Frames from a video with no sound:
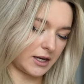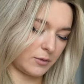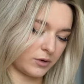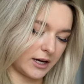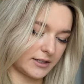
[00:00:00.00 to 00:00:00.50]

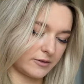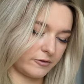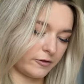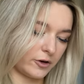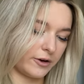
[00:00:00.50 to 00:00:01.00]
and press
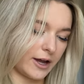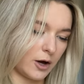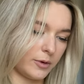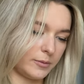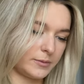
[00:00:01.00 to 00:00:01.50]
photo
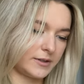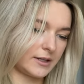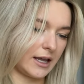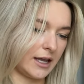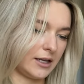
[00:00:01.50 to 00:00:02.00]
albums
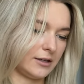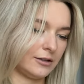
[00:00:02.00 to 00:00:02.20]
and